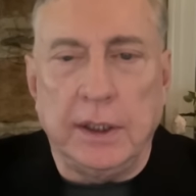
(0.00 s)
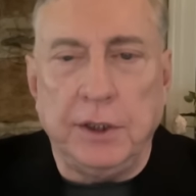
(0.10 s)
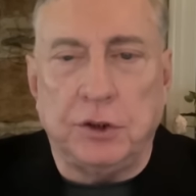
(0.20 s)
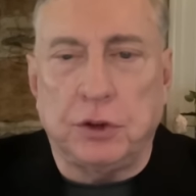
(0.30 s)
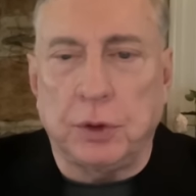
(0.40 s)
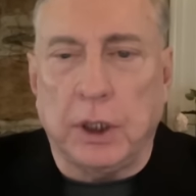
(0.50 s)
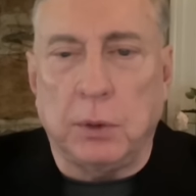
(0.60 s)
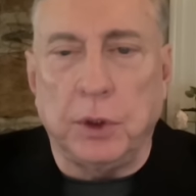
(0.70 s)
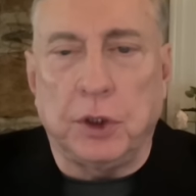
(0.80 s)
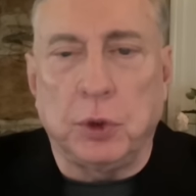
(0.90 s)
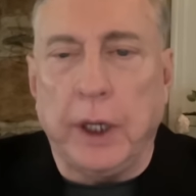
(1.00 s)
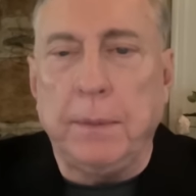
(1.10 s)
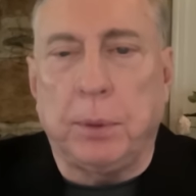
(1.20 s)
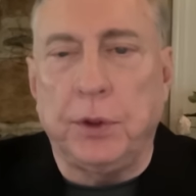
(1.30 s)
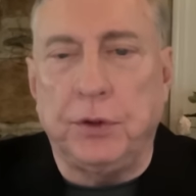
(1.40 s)
They struck with
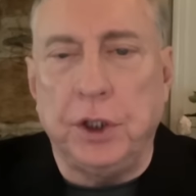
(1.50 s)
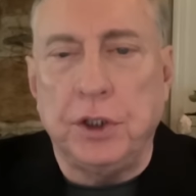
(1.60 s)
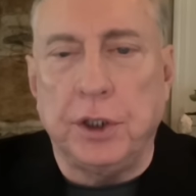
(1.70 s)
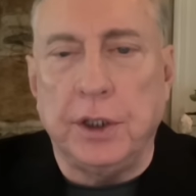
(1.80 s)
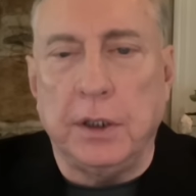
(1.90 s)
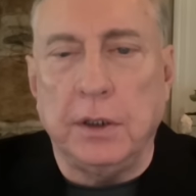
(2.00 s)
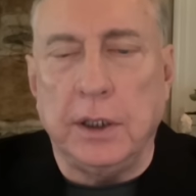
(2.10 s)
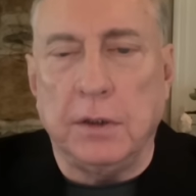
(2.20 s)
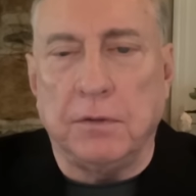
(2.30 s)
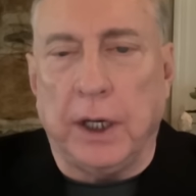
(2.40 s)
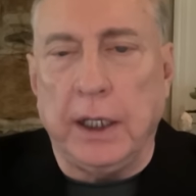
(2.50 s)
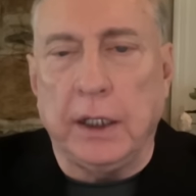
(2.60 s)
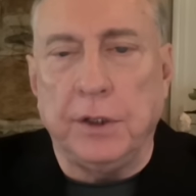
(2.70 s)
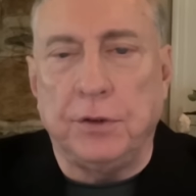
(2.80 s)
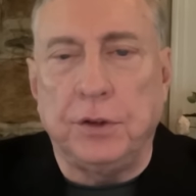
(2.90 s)
great precision and
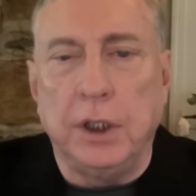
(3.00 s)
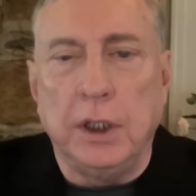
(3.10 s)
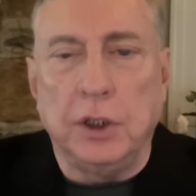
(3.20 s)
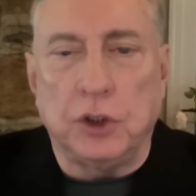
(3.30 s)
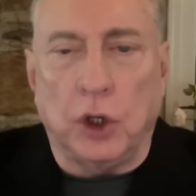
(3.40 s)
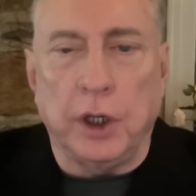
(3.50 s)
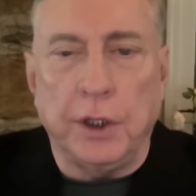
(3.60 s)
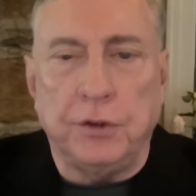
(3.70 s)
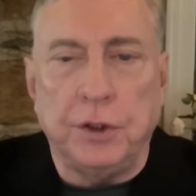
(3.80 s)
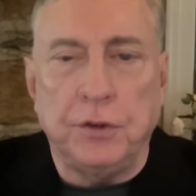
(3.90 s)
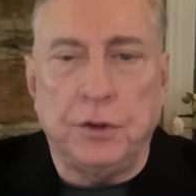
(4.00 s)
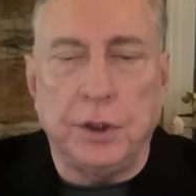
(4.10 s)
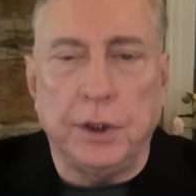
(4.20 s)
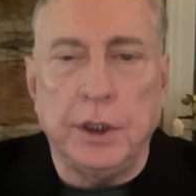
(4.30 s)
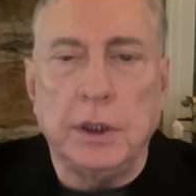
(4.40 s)
violence targets in
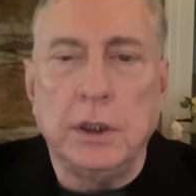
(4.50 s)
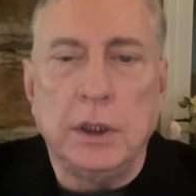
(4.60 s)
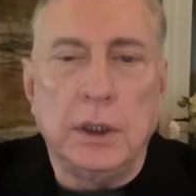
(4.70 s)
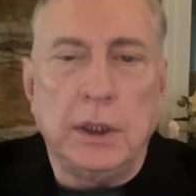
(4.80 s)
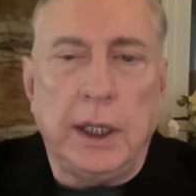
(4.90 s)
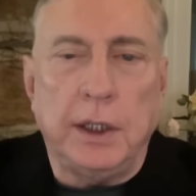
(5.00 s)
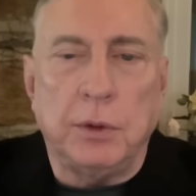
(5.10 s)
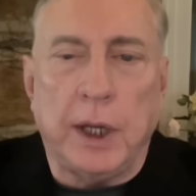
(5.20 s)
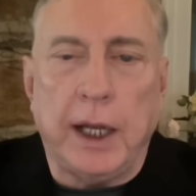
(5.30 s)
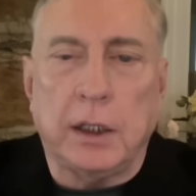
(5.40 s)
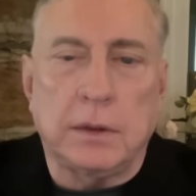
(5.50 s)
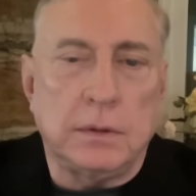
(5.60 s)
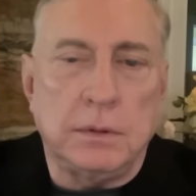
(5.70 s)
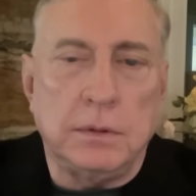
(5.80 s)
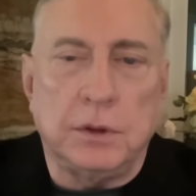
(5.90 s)
Syria and Iraq
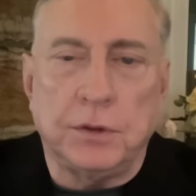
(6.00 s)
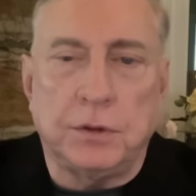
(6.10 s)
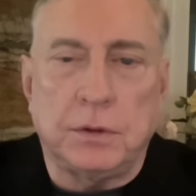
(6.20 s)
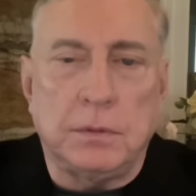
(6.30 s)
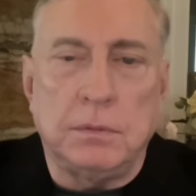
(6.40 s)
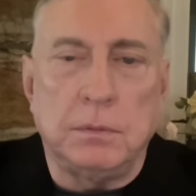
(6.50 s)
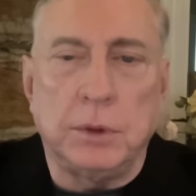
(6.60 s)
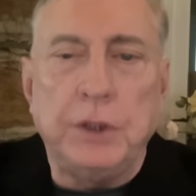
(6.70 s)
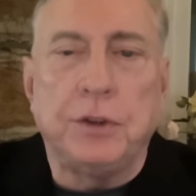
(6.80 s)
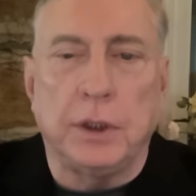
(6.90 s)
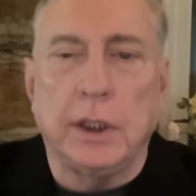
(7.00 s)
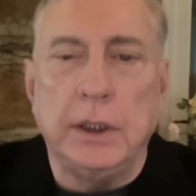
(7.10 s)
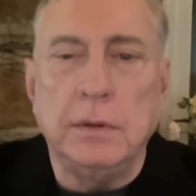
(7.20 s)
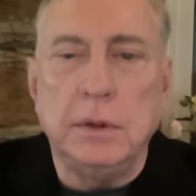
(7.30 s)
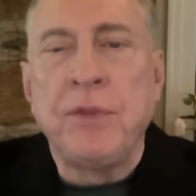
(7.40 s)
just recently.